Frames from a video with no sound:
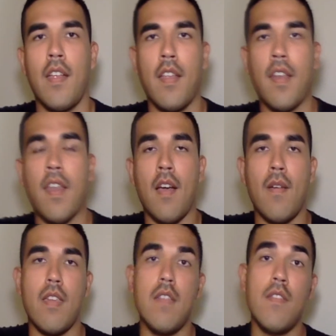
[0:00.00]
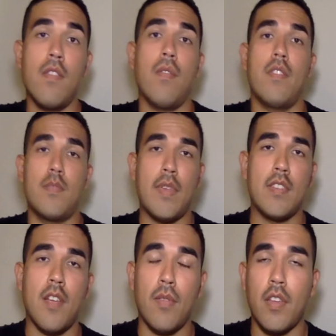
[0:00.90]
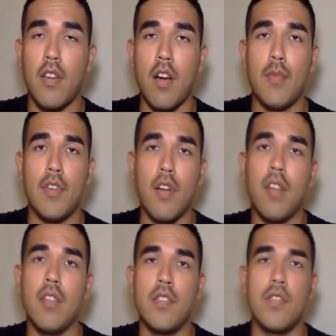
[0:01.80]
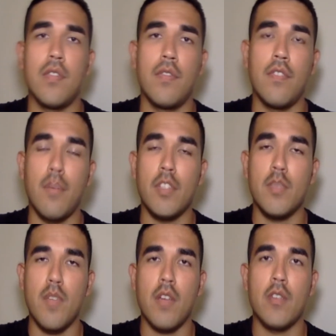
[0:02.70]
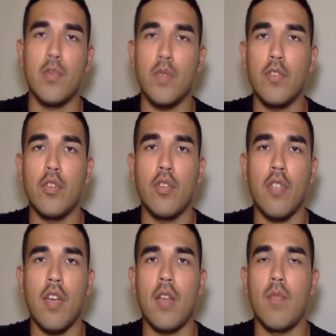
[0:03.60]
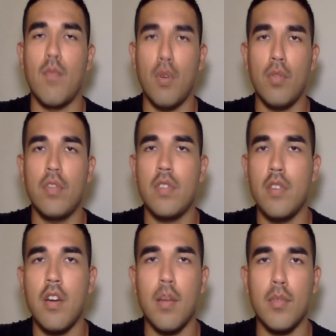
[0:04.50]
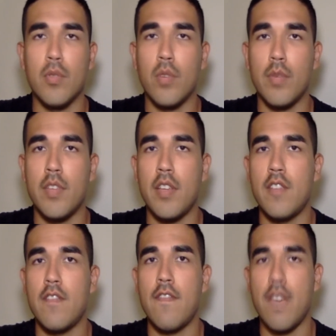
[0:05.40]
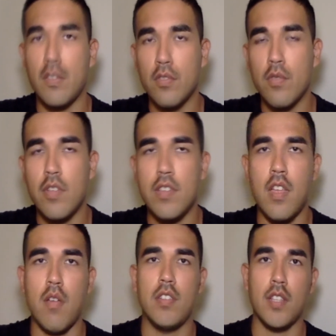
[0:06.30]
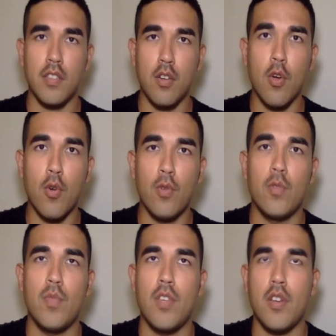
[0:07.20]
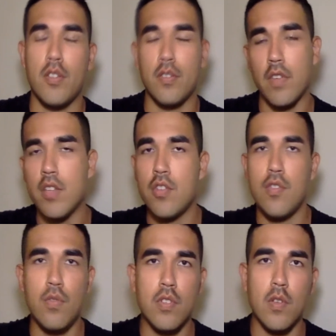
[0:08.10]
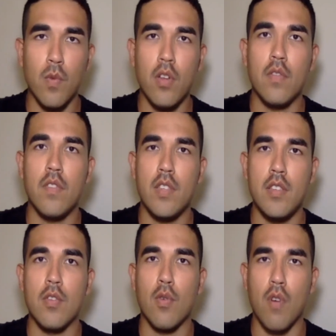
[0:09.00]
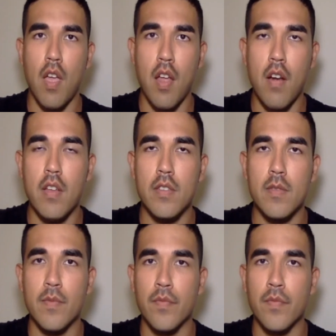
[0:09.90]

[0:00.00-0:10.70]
Now, even though this may sound like common knowledge, from experience we've learned that most e-commerce websites fail to reach their intended goals because of issues in one of these core areas.